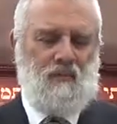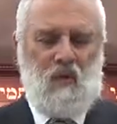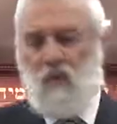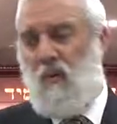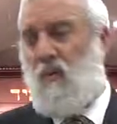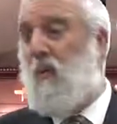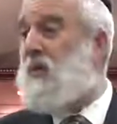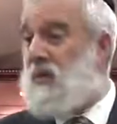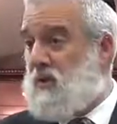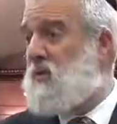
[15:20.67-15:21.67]
You will be
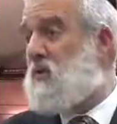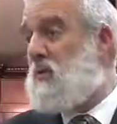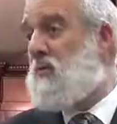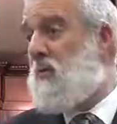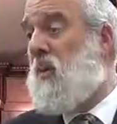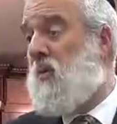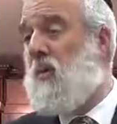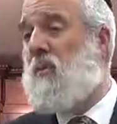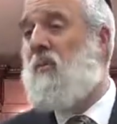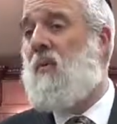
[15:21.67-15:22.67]
rewarded. It's true. We
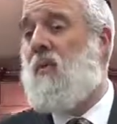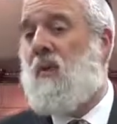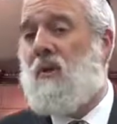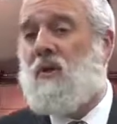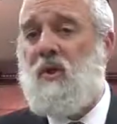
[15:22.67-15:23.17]
will be rewarded.